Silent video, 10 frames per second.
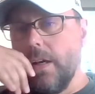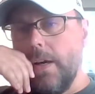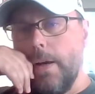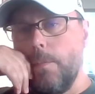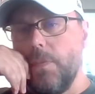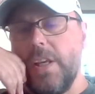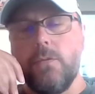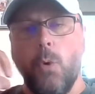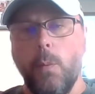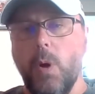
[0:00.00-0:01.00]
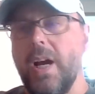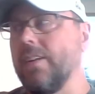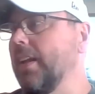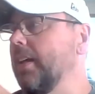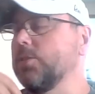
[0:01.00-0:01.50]
Informal
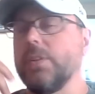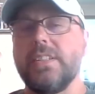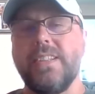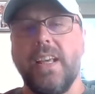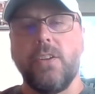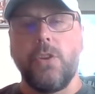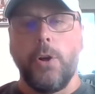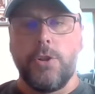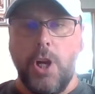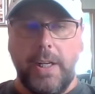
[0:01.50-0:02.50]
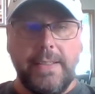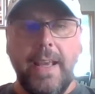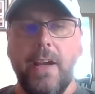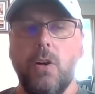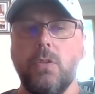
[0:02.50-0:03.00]
outlines are these things that are jotted
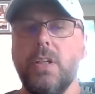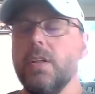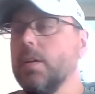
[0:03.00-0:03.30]
down,